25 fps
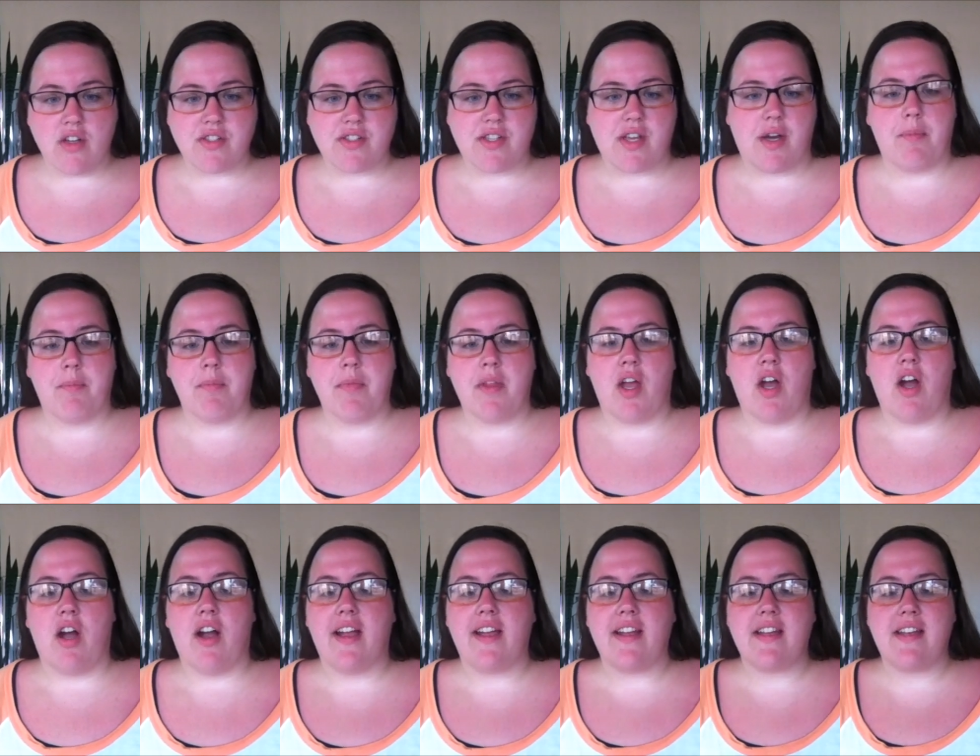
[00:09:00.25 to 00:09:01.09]
So, all
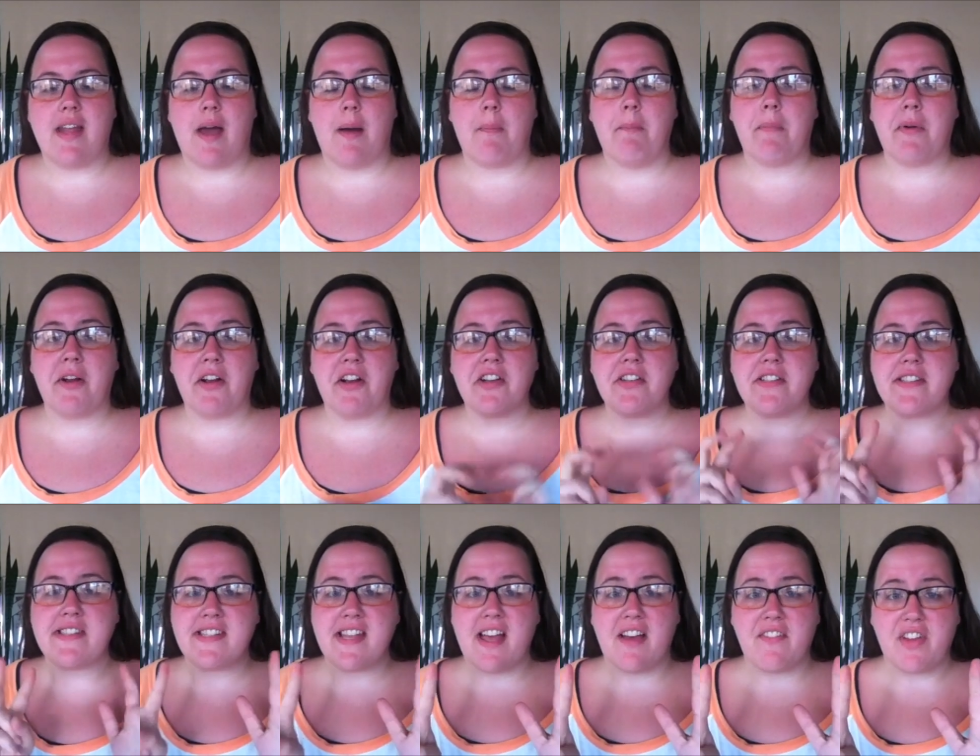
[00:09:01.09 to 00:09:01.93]
right, number
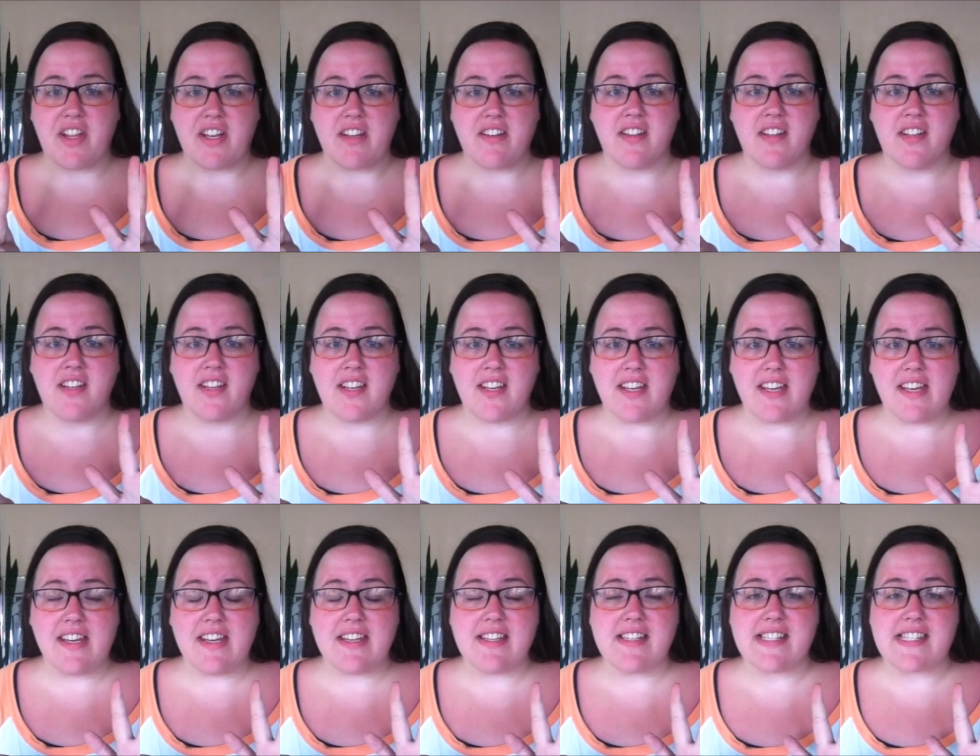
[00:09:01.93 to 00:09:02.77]
seven
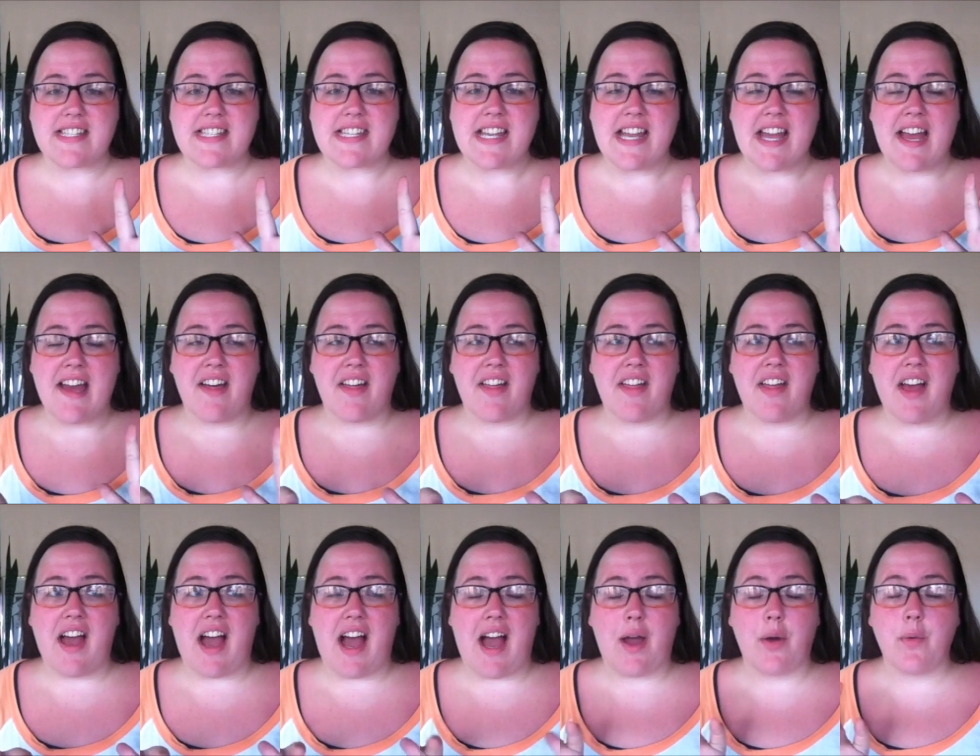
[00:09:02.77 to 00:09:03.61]
is
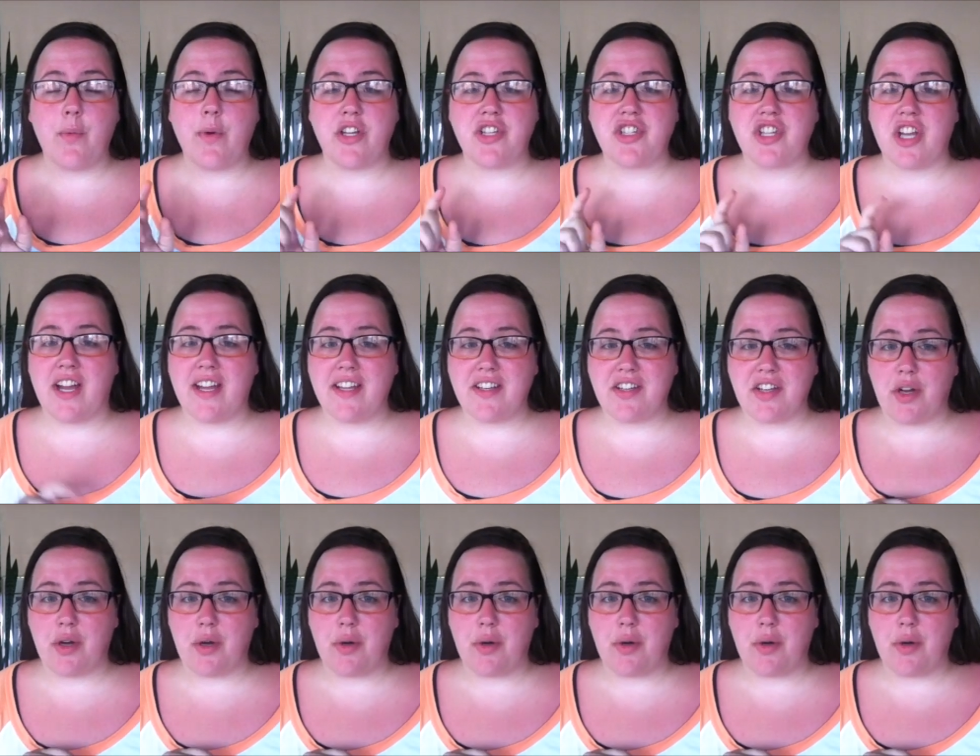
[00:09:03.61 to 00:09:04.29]
I wish I had